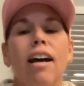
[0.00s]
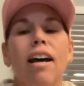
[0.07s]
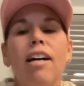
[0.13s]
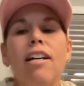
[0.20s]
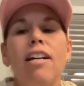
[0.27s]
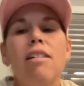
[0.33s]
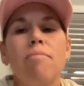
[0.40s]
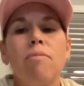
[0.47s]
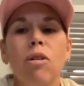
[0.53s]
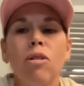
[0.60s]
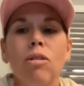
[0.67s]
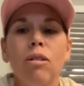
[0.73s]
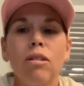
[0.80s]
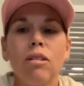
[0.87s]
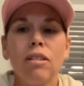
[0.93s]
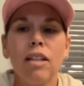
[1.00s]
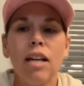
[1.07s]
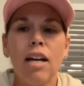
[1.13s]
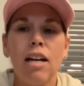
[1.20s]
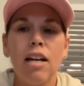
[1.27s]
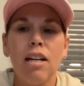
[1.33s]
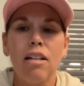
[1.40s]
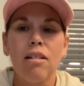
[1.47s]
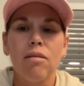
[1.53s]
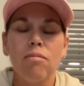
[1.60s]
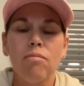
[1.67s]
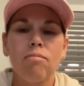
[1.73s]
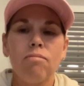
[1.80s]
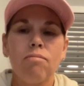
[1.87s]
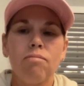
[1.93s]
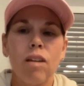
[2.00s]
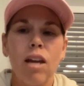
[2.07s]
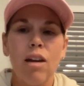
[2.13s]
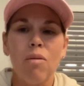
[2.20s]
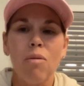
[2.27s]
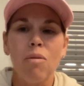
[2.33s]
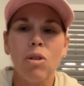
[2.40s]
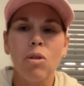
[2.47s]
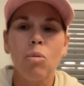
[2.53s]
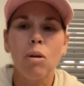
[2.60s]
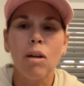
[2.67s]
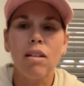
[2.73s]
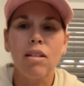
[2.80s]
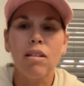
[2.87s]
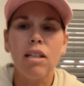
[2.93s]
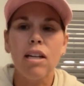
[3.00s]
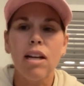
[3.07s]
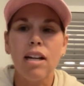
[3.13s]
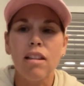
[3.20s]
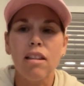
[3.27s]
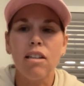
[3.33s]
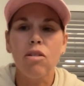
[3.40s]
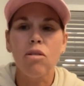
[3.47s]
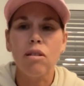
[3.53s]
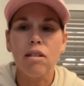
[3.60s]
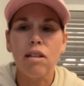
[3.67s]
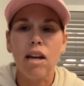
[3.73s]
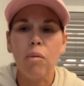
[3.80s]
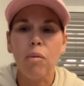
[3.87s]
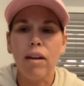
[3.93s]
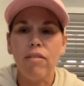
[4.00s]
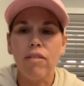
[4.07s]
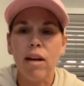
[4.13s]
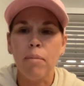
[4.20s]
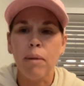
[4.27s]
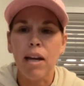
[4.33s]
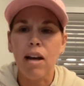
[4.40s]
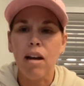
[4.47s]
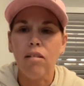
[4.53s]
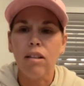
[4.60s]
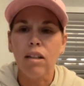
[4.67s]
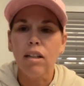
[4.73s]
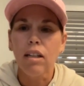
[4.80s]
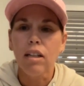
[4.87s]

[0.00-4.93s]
You'll want to see kind of the new design we have coming out.